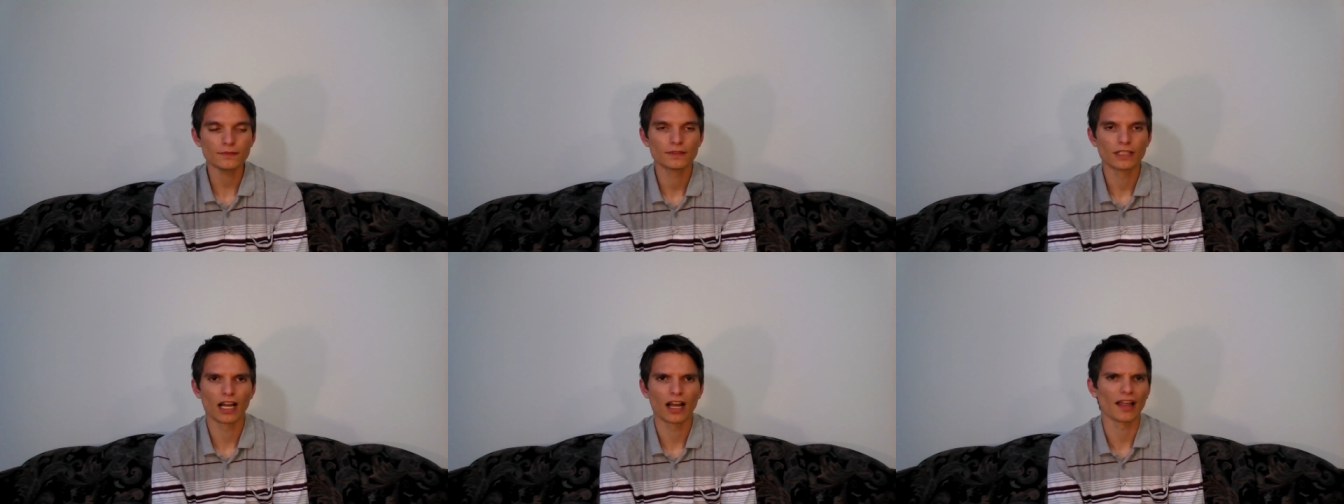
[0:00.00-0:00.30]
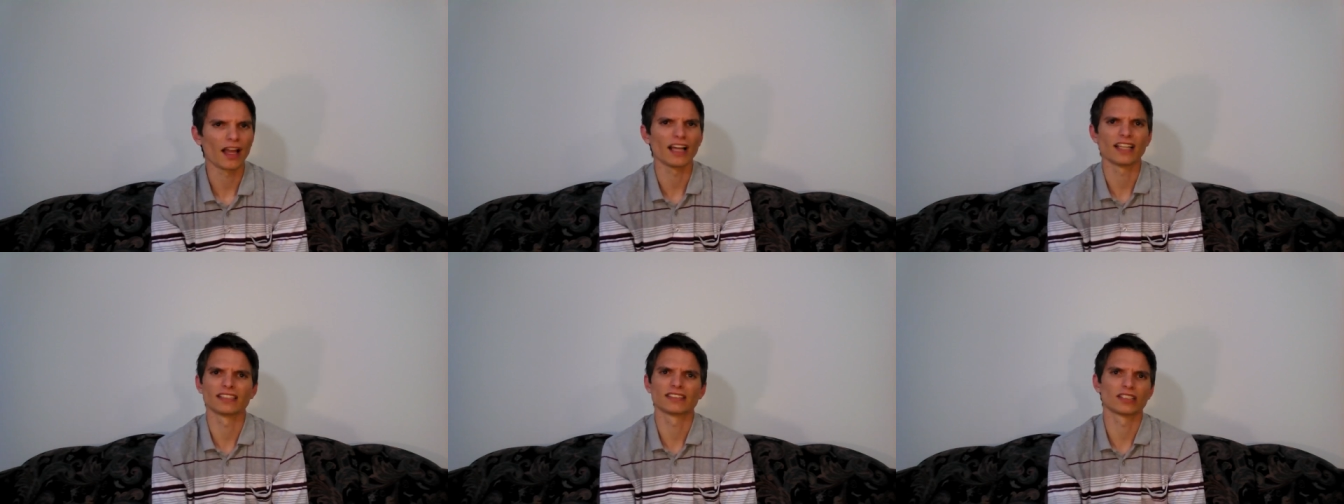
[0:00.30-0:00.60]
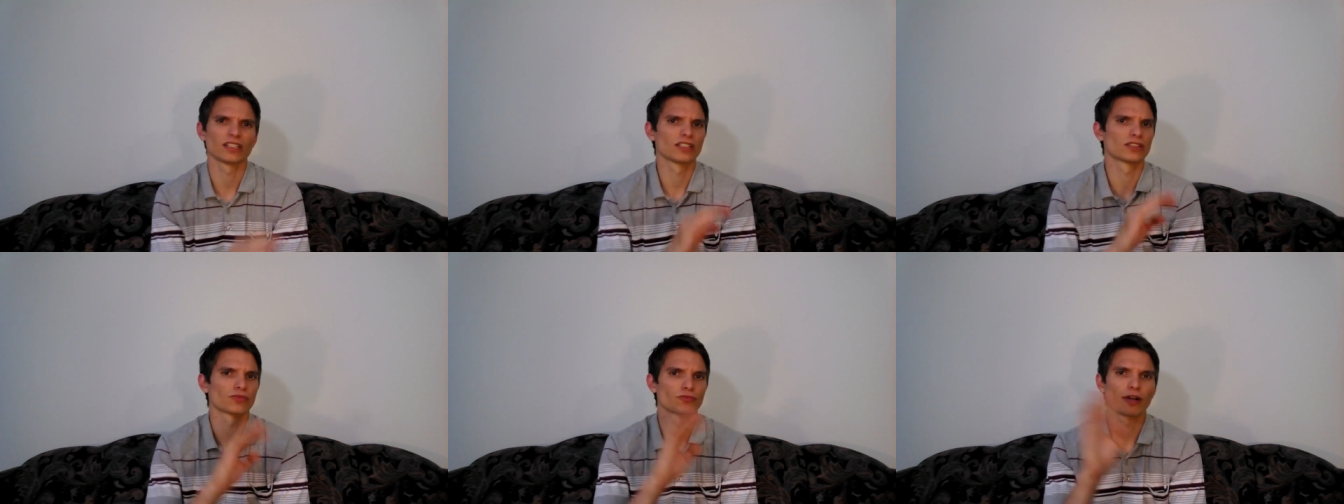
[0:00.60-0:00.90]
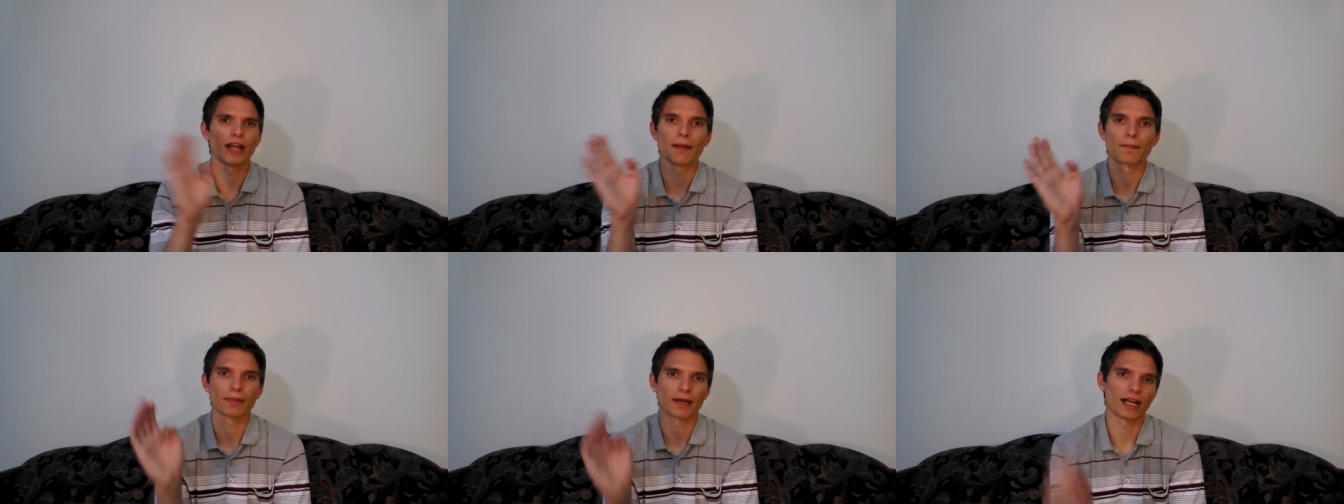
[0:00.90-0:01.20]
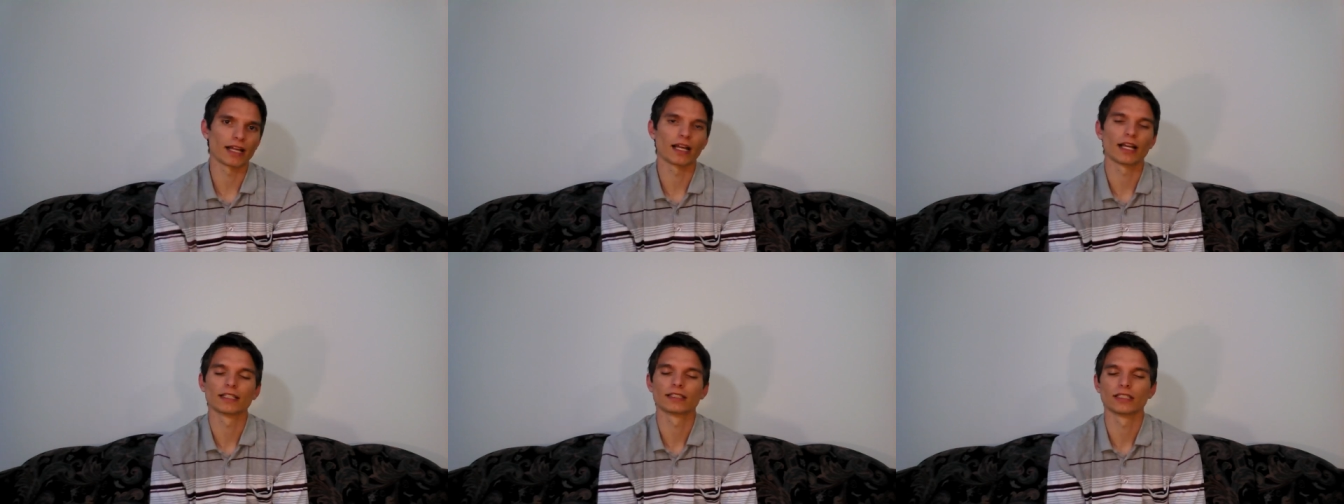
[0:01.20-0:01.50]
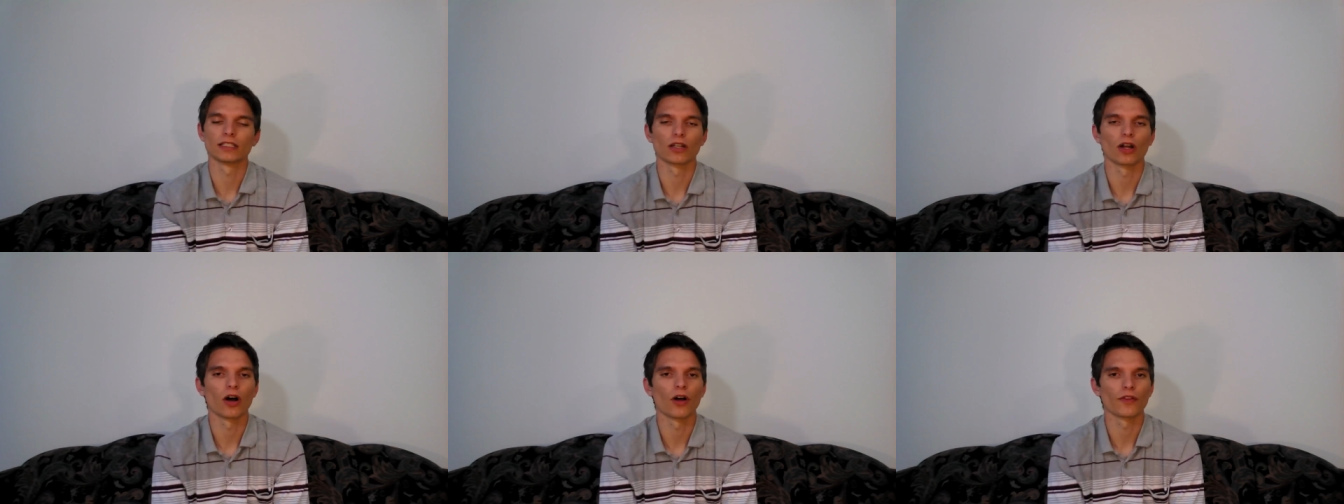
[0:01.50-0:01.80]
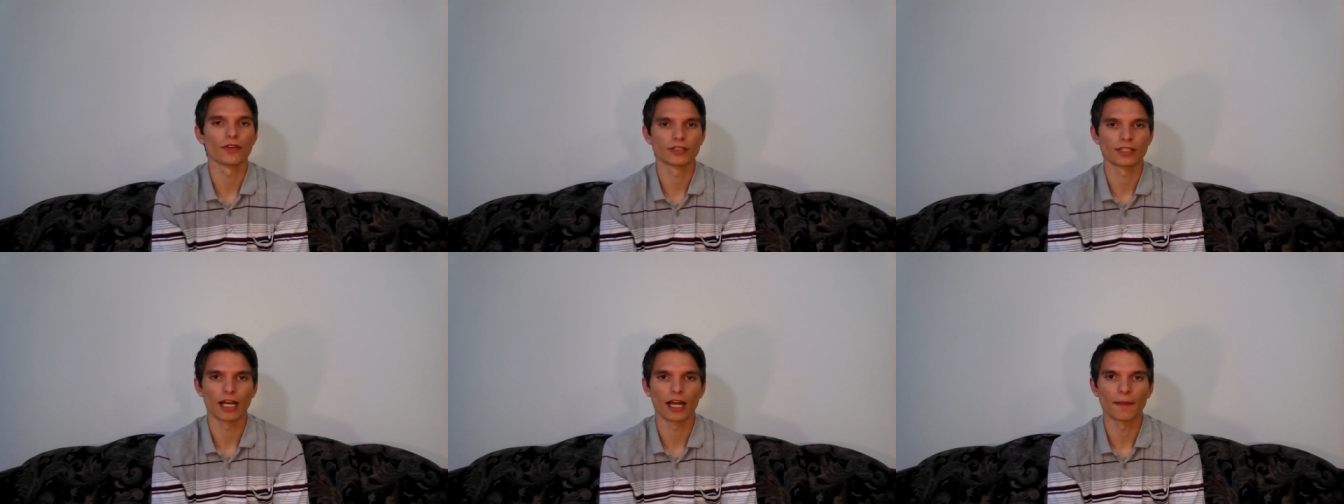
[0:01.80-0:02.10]
I, I, it's, it's rampant. I, I see it all
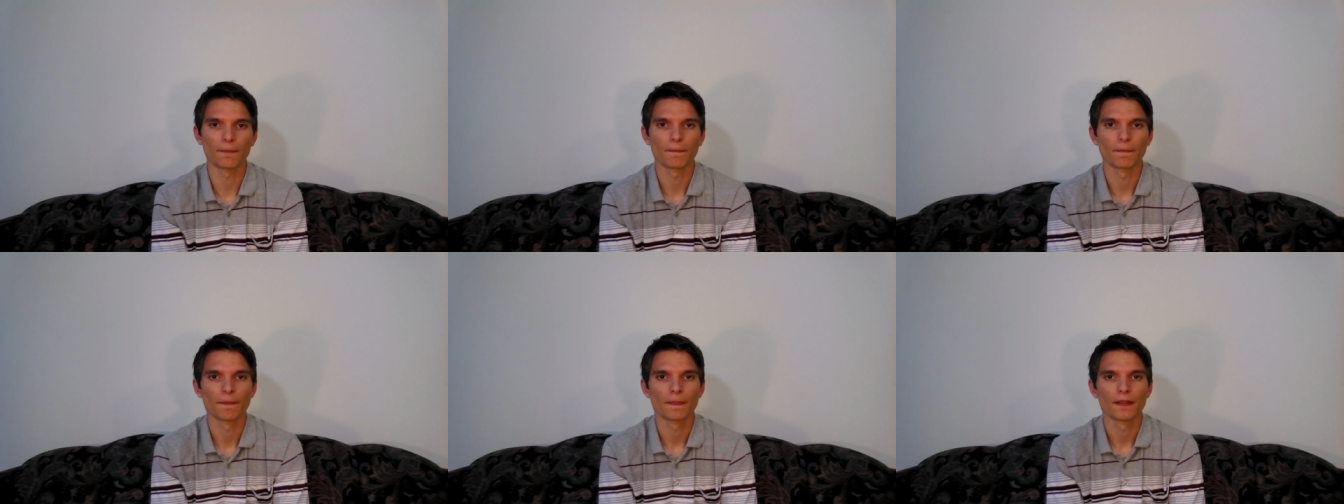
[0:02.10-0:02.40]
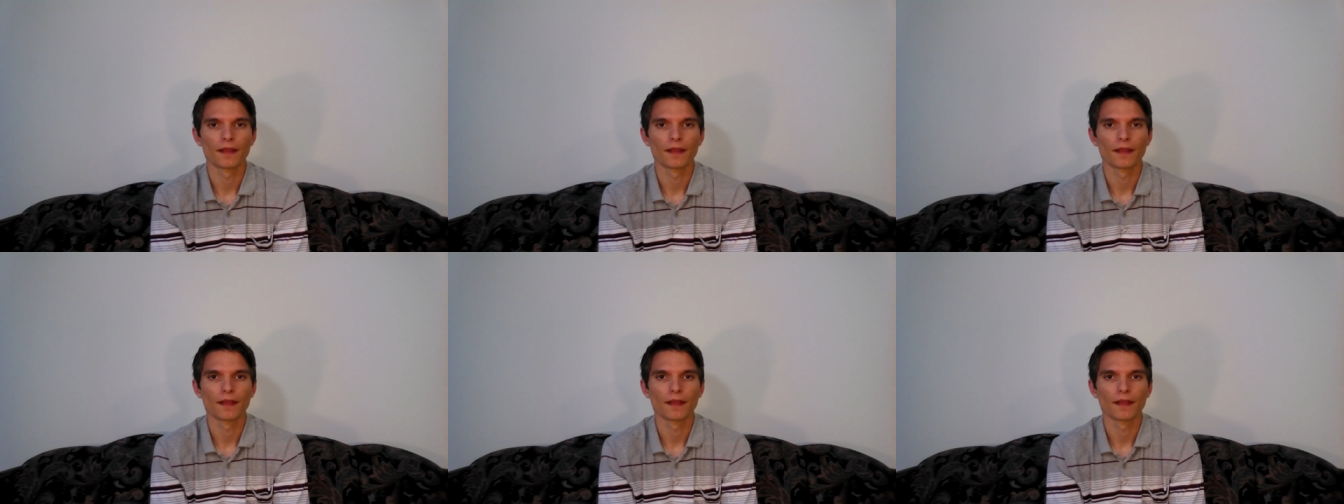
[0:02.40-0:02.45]
the time.